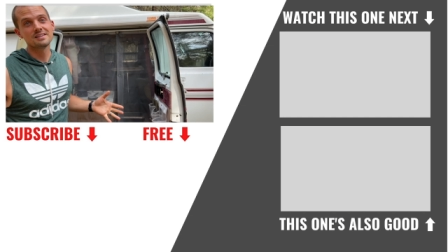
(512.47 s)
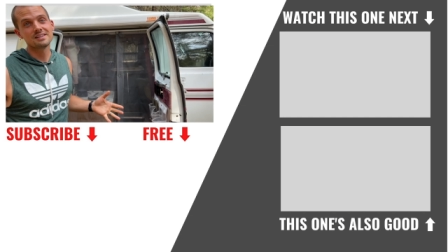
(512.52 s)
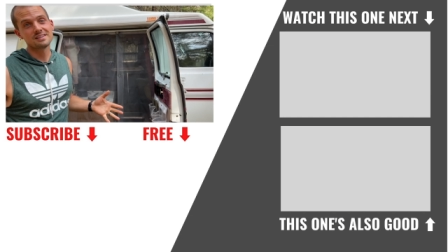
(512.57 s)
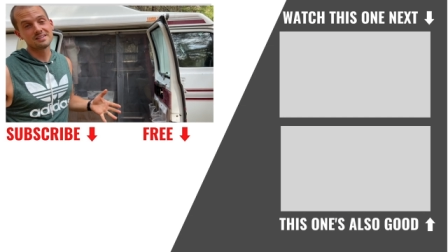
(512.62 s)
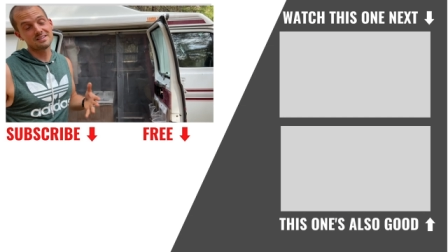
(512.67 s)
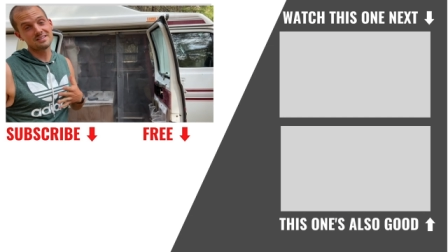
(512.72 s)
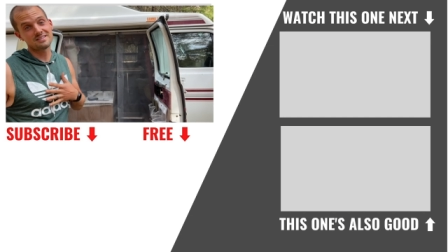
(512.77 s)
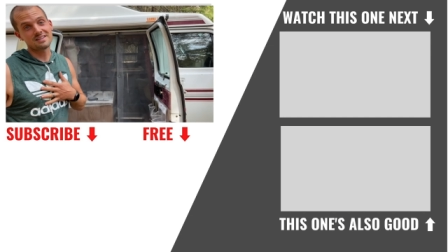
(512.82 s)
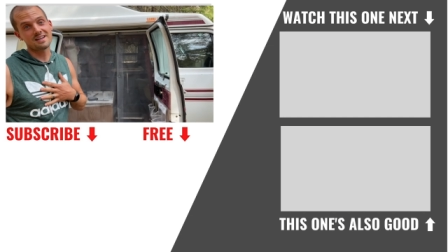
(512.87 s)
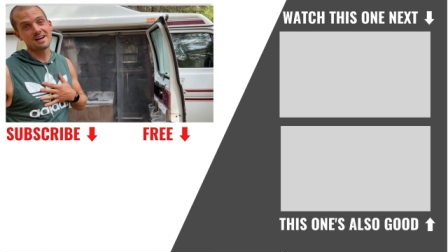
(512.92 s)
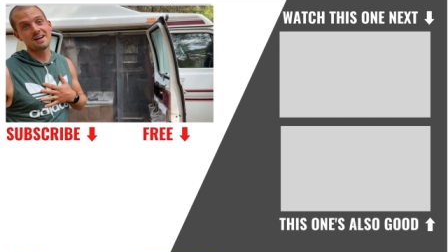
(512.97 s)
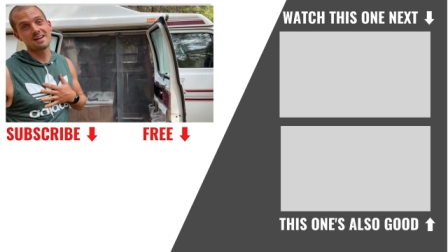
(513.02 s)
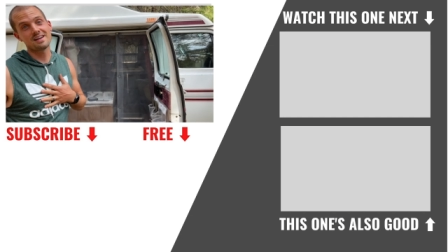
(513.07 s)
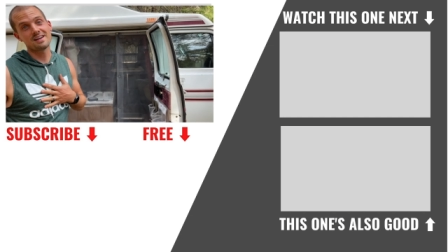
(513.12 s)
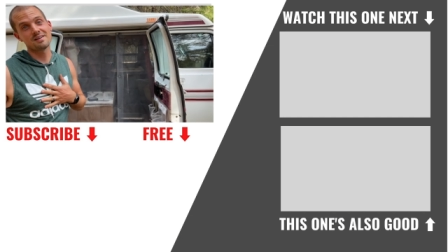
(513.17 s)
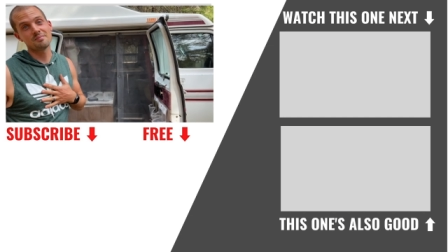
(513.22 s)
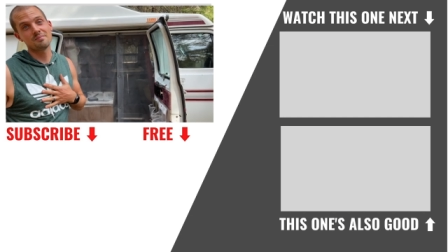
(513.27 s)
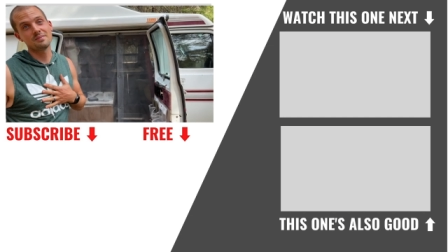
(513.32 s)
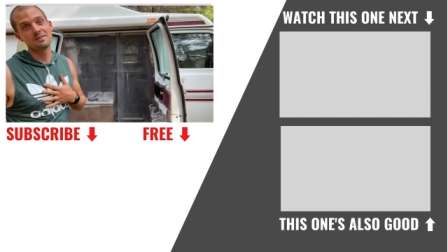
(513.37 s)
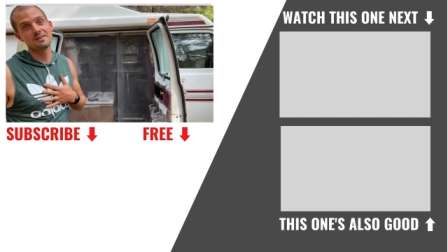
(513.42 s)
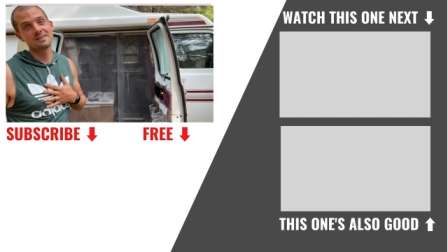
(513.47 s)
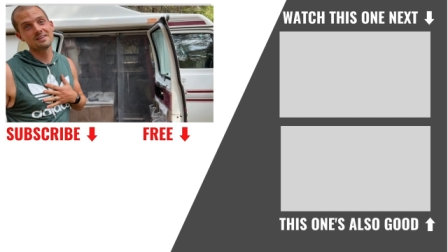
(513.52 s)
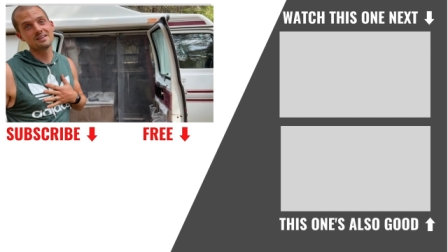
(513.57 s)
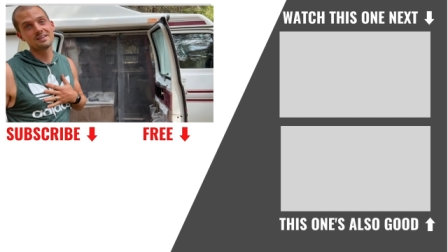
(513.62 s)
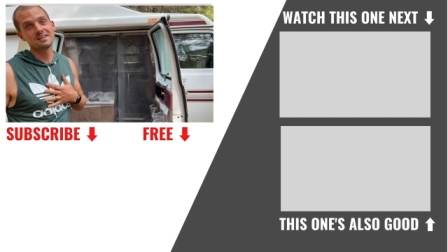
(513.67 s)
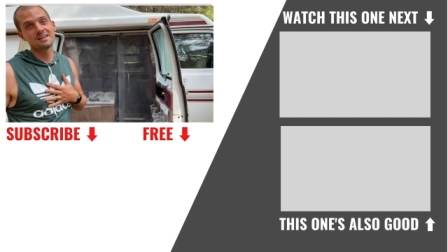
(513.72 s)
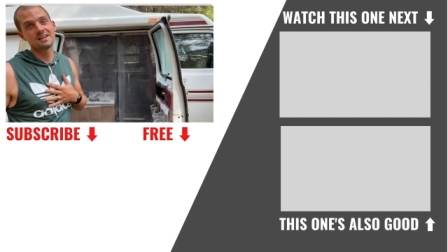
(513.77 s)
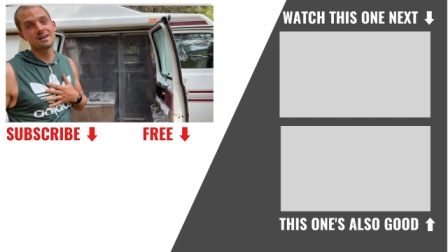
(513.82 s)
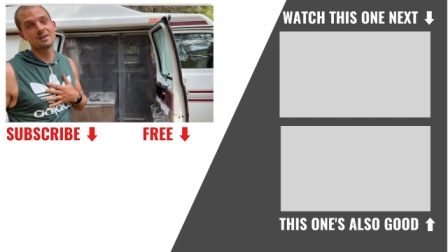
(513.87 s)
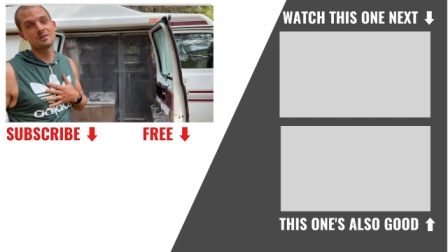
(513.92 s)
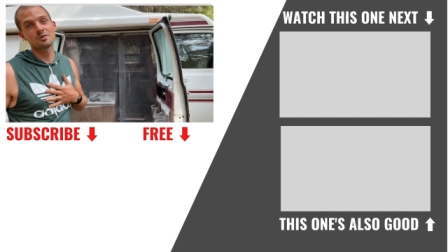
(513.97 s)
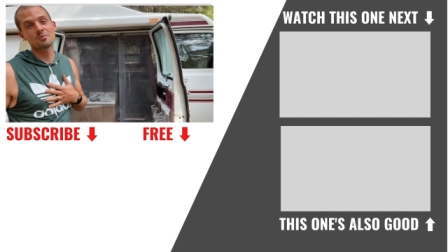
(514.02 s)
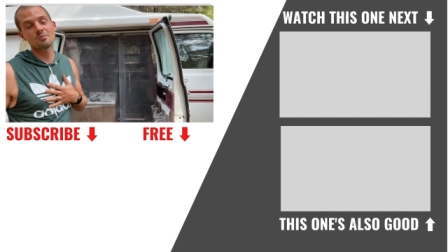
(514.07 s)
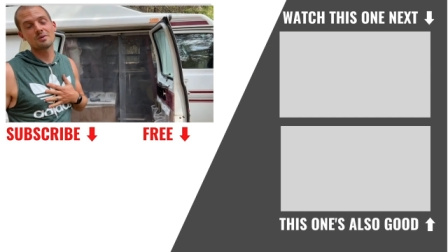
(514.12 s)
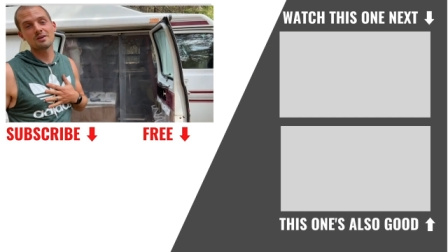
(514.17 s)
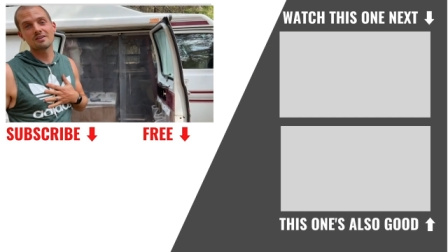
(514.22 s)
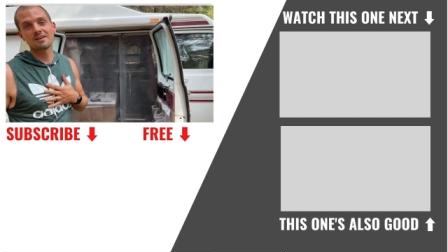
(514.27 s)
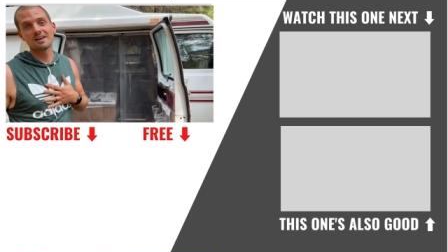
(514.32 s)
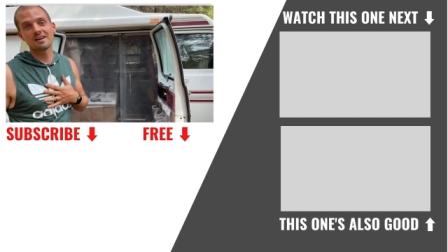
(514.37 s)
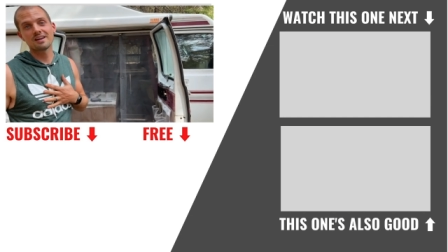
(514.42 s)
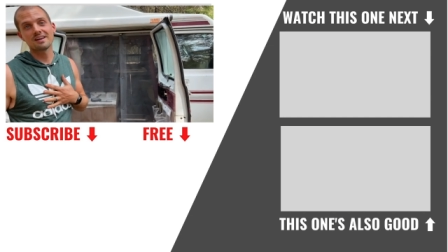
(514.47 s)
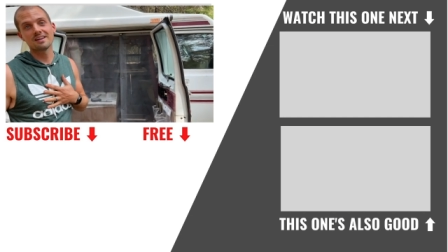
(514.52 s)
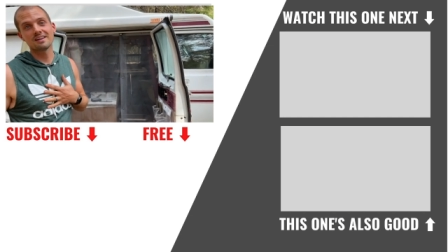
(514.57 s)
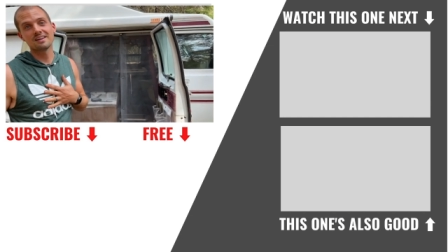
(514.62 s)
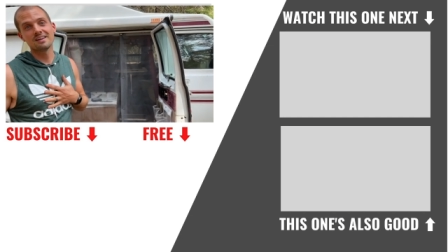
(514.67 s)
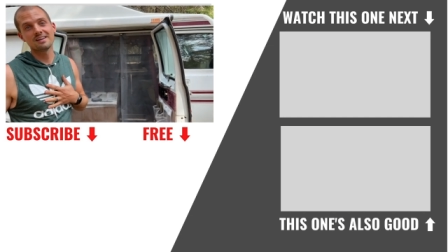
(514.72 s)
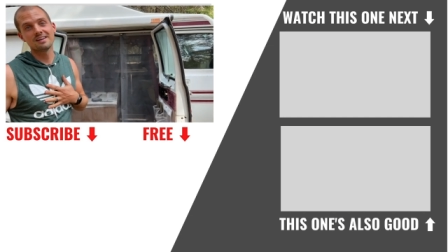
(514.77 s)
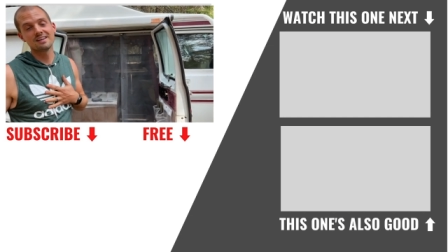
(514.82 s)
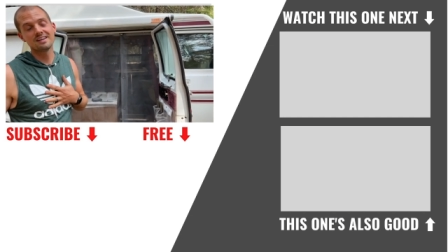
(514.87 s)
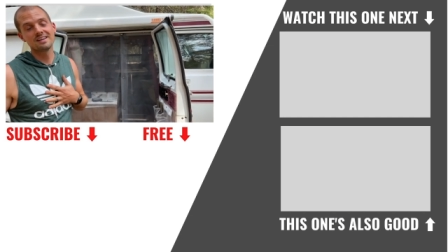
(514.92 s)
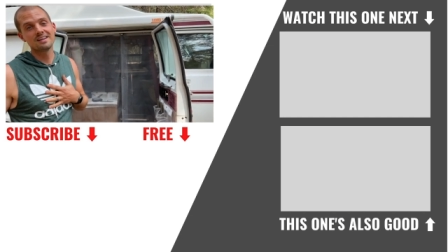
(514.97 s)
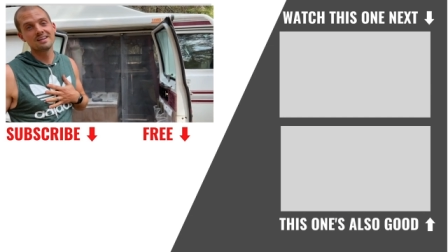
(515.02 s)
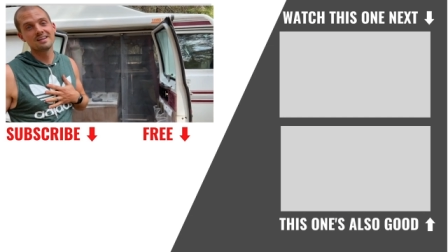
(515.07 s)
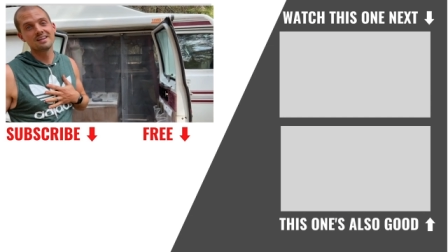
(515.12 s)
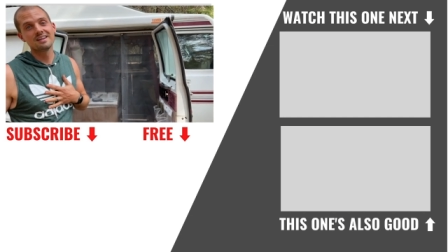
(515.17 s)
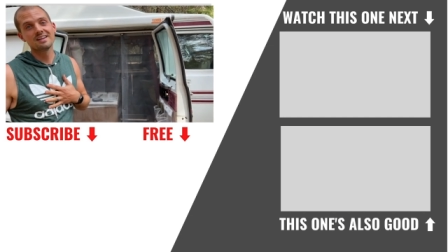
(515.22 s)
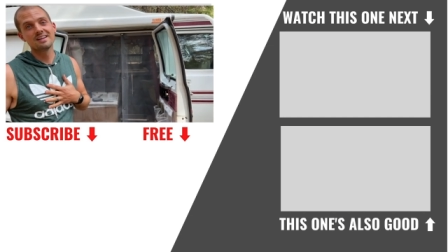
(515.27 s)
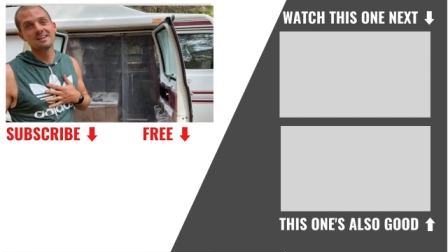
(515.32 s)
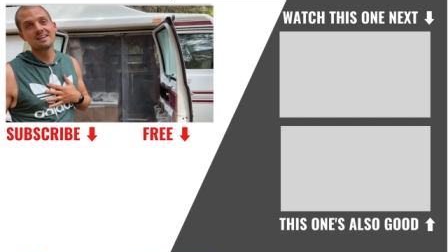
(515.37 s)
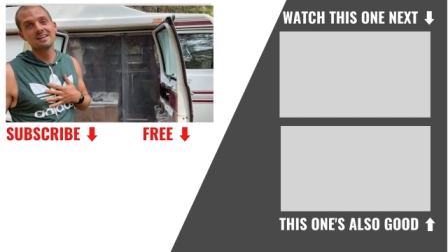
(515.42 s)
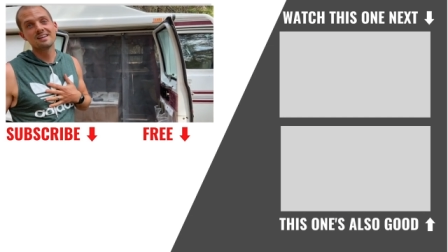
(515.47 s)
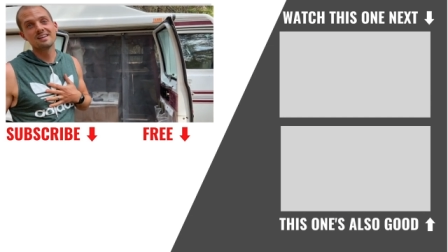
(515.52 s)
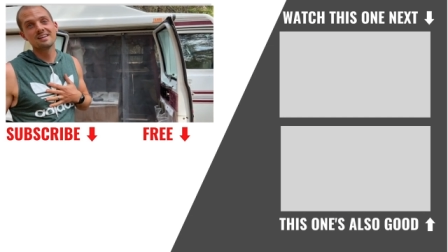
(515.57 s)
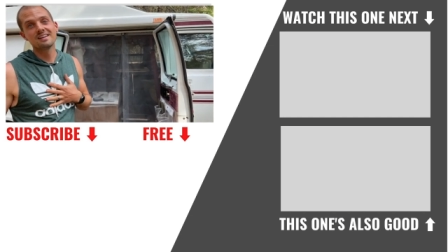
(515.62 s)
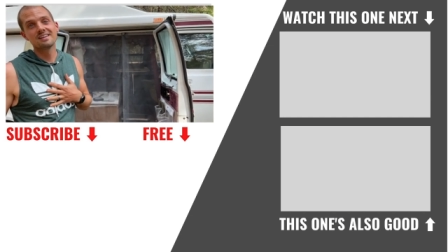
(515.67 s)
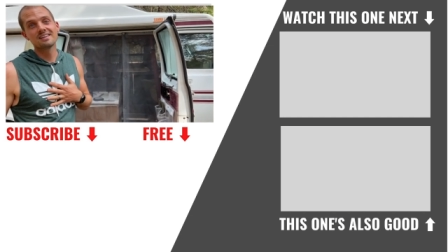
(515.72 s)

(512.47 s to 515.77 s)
at least I am, I don't know about Diane. I am handy.